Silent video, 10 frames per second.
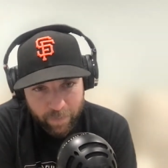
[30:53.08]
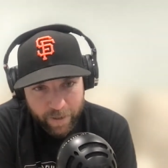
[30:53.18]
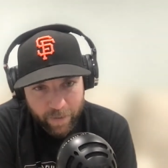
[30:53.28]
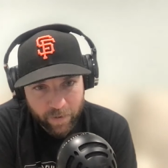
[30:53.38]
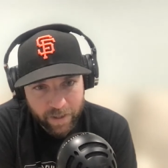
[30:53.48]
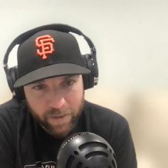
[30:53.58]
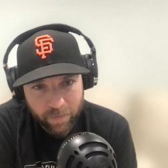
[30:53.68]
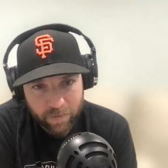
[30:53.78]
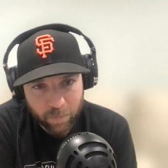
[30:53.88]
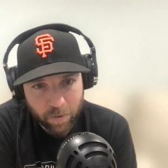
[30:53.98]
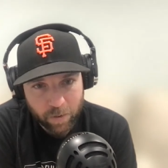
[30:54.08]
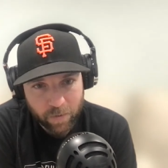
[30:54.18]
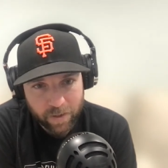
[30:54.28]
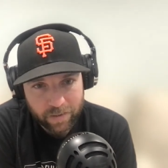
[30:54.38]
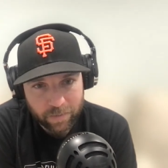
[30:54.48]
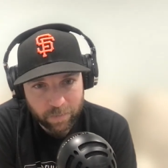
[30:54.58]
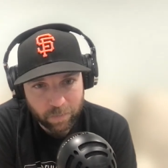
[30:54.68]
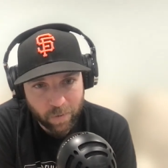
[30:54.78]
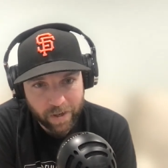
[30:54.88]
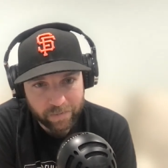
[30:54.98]
uh, when he was wooing his
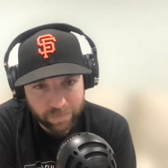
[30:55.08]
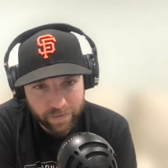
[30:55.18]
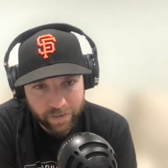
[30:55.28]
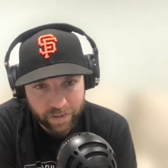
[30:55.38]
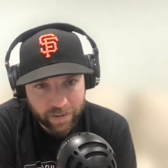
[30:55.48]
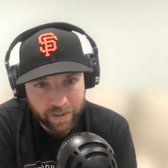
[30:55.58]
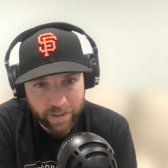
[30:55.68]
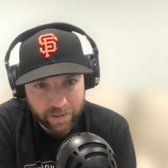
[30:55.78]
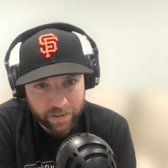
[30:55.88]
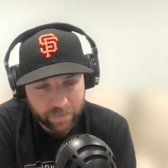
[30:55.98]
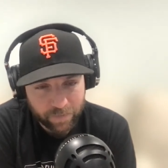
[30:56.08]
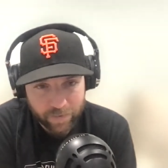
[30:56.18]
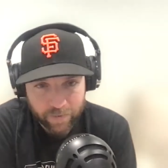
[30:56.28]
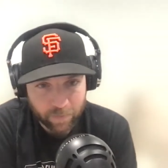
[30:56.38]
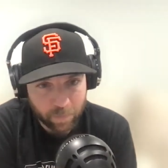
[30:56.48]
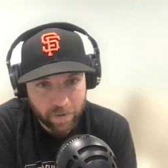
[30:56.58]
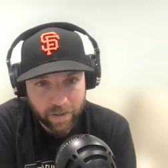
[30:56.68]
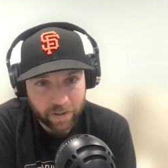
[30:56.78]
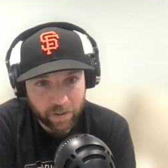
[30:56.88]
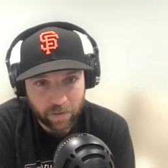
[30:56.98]
wife, I think, or one
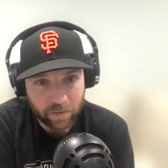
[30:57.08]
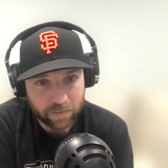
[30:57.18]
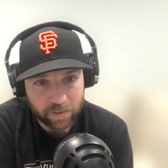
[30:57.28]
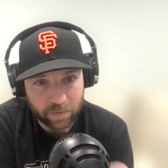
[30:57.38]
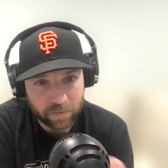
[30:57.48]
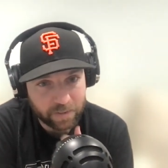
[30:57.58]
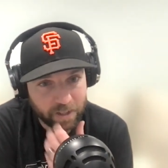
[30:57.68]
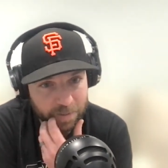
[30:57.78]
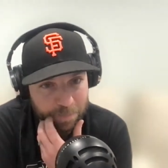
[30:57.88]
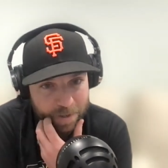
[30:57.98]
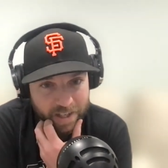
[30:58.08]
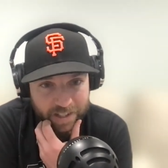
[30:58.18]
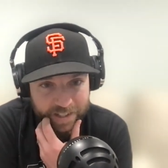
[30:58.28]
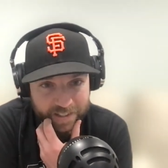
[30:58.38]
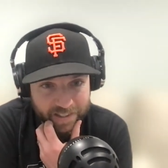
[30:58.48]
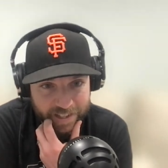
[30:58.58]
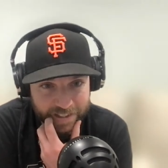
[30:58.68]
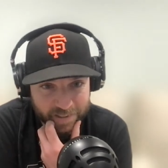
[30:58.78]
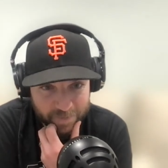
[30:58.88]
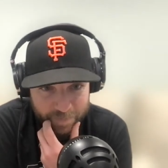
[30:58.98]
of the mm-hmm. girls he was dating back in the
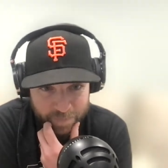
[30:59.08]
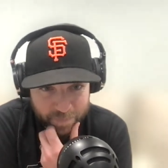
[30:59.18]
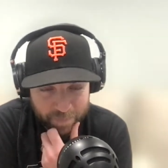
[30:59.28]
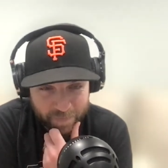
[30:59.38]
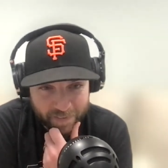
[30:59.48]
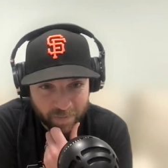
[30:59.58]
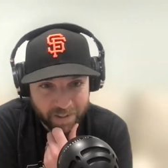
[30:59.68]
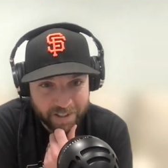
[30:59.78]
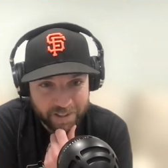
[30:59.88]
day. What he